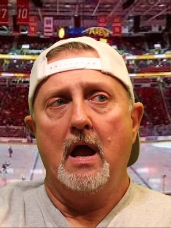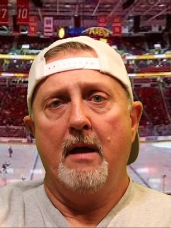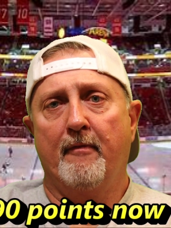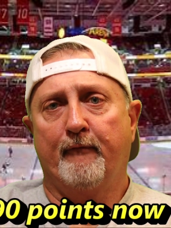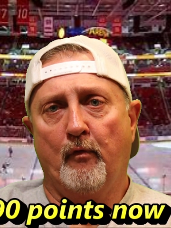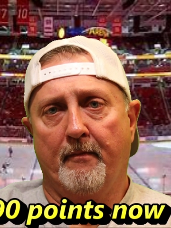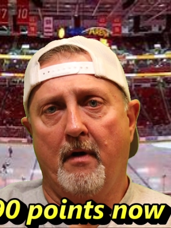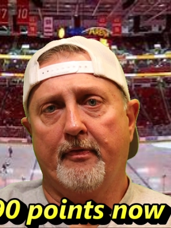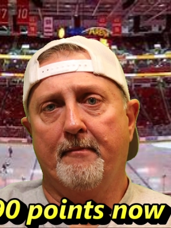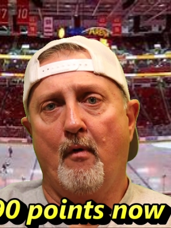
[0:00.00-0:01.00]
And before the
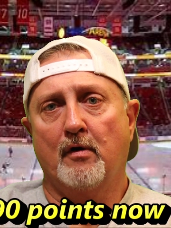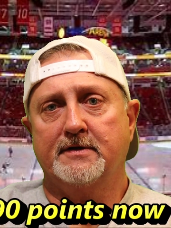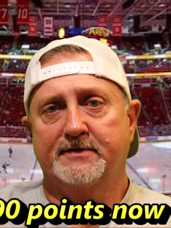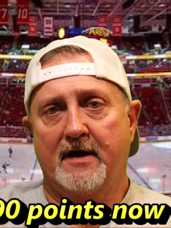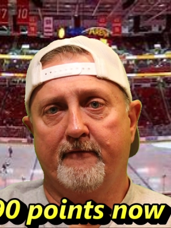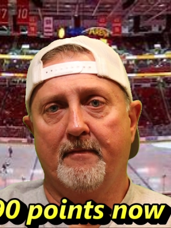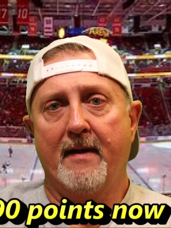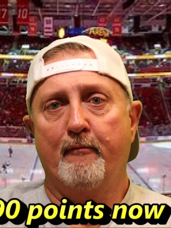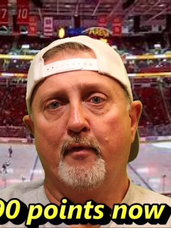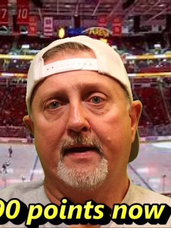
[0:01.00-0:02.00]
month of March is over,
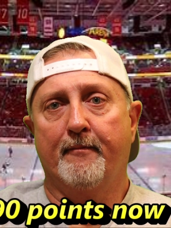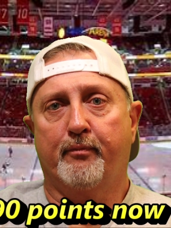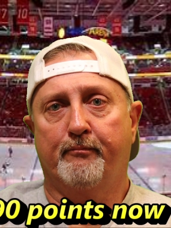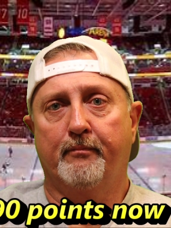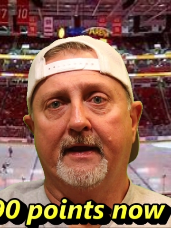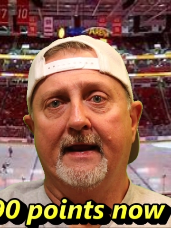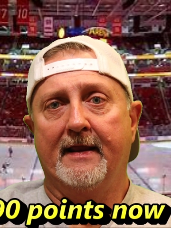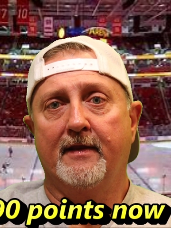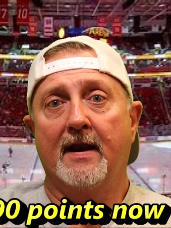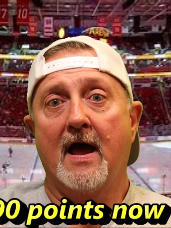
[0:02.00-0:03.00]
maybe we can get
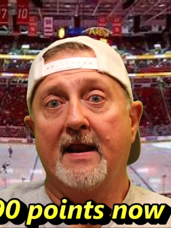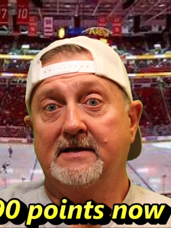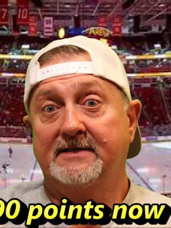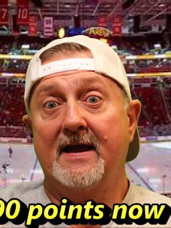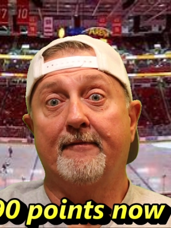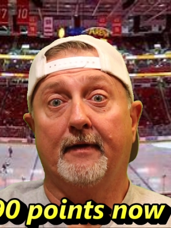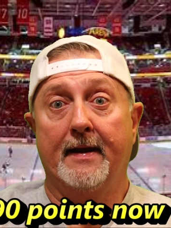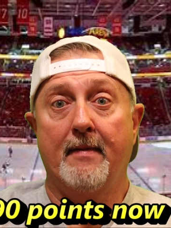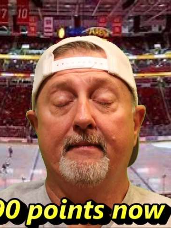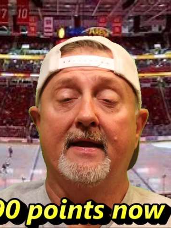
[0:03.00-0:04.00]
into 90s definitely
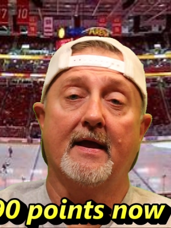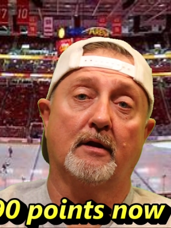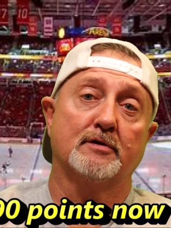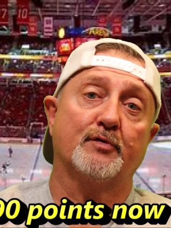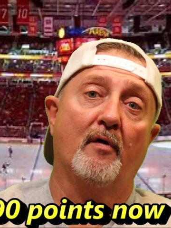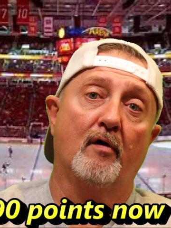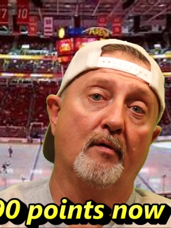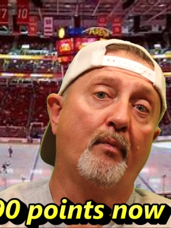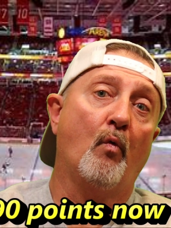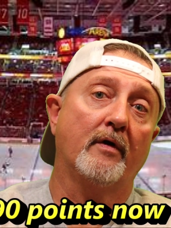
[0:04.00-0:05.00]
and maybe get close to
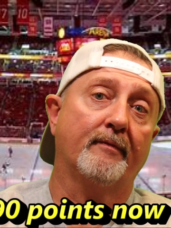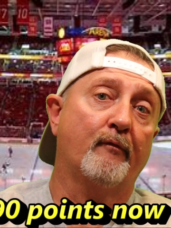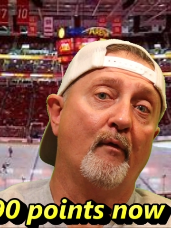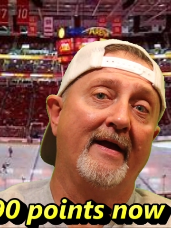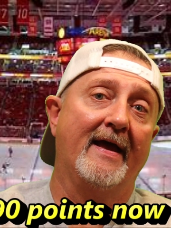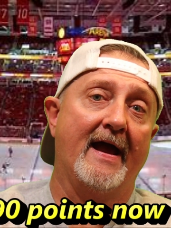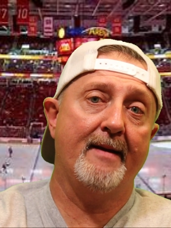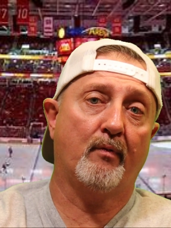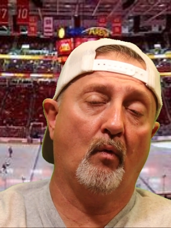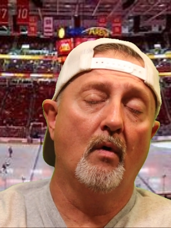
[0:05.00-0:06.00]
100 points before you hit
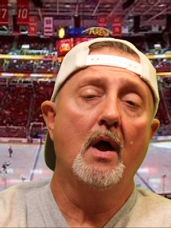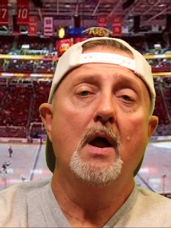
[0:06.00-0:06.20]
April